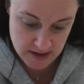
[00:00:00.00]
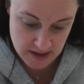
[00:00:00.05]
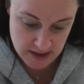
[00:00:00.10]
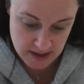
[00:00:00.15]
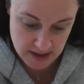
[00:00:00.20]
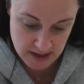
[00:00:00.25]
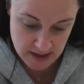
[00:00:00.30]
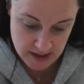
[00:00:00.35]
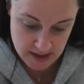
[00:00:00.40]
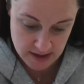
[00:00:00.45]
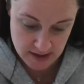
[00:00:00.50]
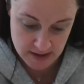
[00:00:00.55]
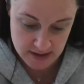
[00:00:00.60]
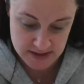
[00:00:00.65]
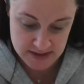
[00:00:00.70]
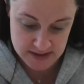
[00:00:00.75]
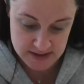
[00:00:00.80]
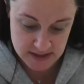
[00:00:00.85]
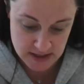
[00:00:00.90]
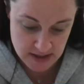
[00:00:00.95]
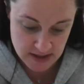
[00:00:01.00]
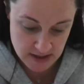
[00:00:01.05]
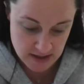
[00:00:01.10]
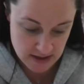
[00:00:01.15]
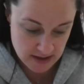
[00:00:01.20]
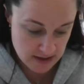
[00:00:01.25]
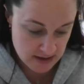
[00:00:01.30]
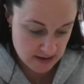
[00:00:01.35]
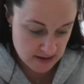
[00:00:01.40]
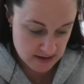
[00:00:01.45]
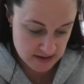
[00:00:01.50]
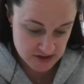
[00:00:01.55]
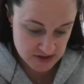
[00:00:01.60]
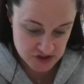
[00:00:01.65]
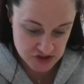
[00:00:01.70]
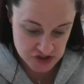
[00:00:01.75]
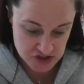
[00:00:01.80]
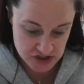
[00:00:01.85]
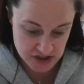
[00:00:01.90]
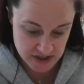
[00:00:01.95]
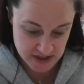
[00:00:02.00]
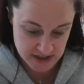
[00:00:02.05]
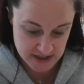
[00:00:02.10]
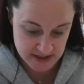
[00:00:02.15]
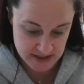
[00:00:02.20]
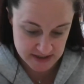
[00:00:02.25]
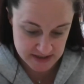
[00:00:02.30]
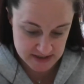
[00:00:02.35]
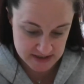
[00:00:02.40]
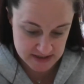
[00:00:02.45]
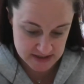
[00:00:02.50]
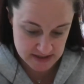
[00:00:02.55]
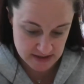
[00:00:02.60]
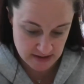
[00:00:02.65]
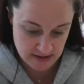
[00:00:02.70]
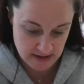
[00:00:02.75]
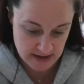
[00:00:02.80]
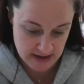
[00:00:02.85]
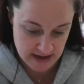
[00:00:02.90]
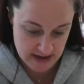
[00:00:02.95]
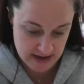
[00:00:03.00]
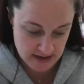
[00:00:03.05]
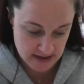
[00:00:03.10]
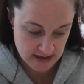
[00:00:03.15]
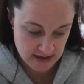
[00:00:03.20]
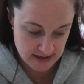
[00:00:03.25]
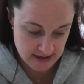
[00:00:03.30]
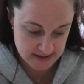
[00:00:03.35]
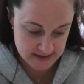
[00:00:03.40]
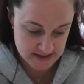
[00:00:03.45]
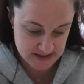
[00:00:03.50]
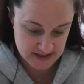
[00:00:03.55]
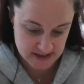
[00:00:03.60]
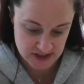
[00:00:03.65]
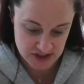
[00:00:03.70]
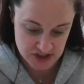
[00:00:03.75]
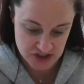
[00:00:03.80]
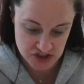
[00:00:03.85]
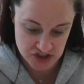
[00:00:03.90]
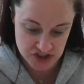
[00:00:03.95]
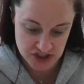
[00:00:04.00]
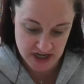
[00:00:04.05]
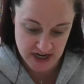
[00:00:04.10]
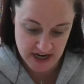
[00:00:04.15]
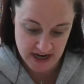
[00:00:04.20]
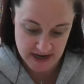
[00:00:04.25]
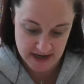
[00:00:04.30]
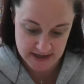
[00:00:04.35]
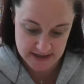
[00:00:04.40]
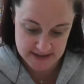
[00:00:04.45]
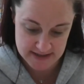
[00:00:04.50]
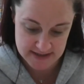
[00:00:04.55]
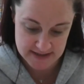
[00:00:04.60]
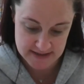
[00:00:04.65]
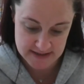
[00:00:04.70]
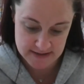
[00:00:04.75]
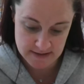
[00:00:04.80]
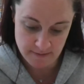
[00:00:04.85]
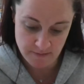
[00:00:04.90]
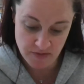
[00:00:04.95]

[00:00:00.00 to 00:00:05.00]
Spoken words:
And just like it suggests,